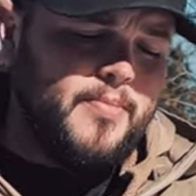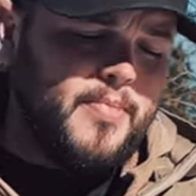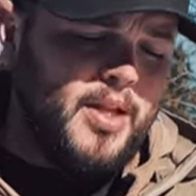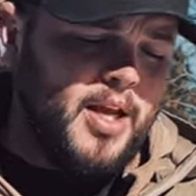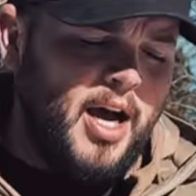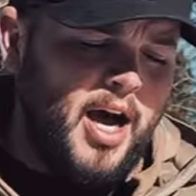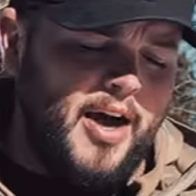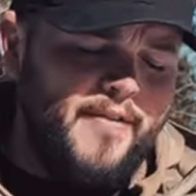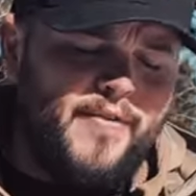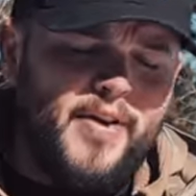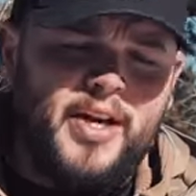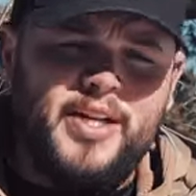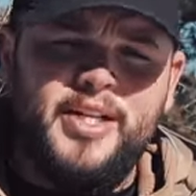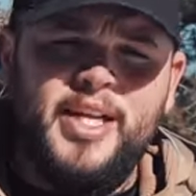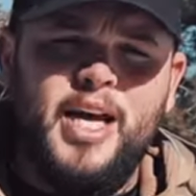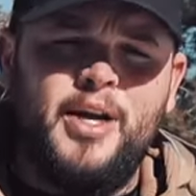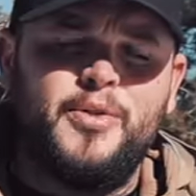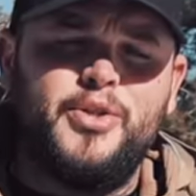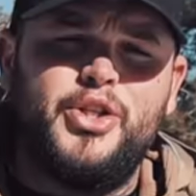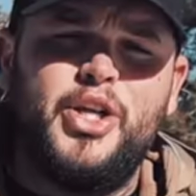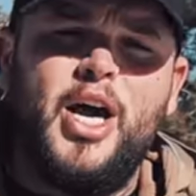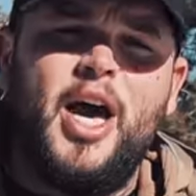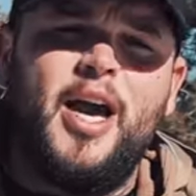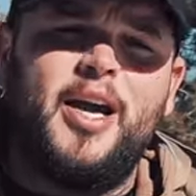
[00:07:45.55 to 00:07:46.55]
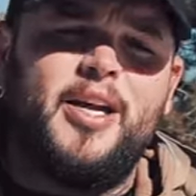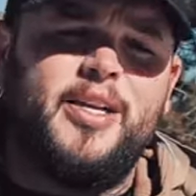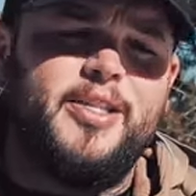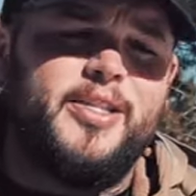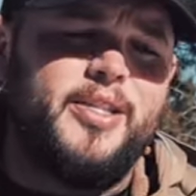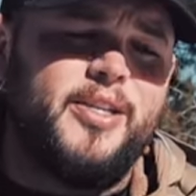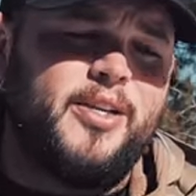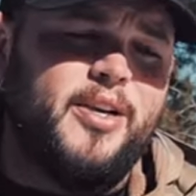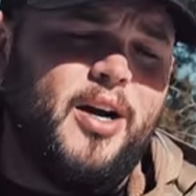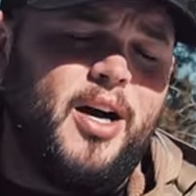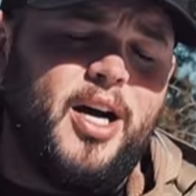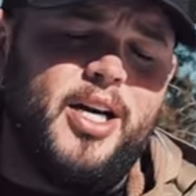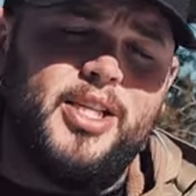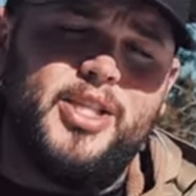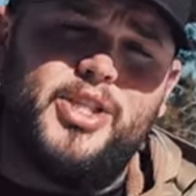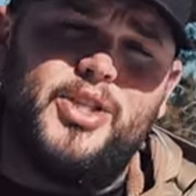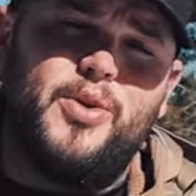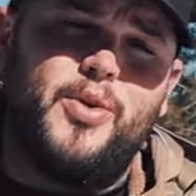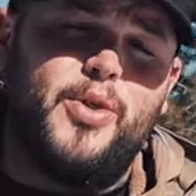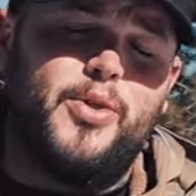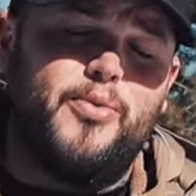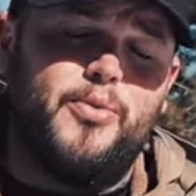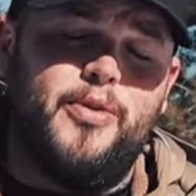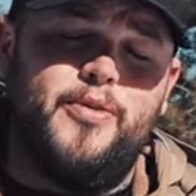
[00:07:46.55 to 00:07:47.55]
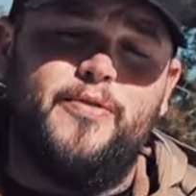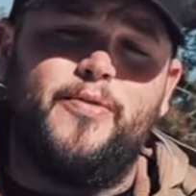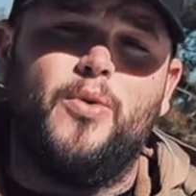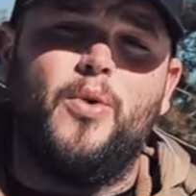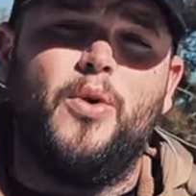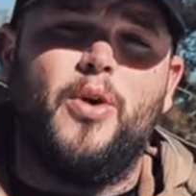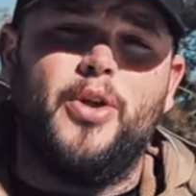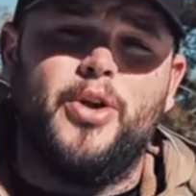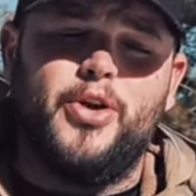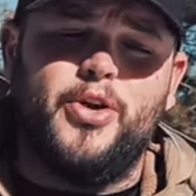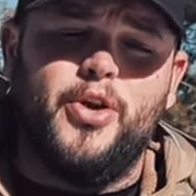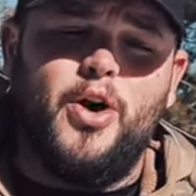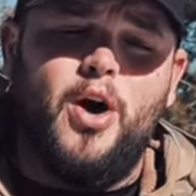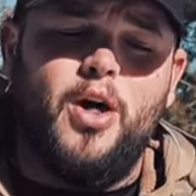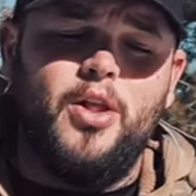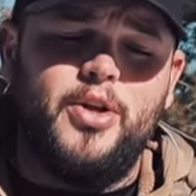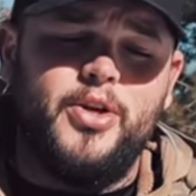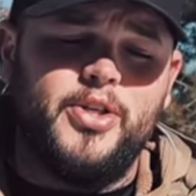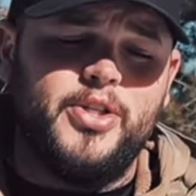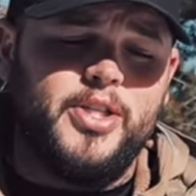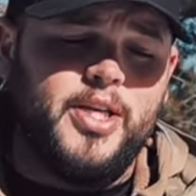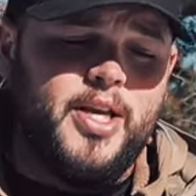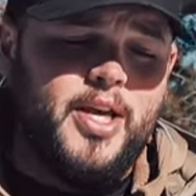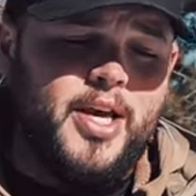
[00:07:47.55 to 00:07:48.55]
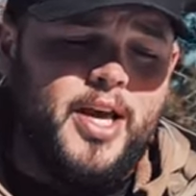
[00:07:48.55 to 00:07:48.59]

I've had down jackets that cost, you know, three, four hundred dollars,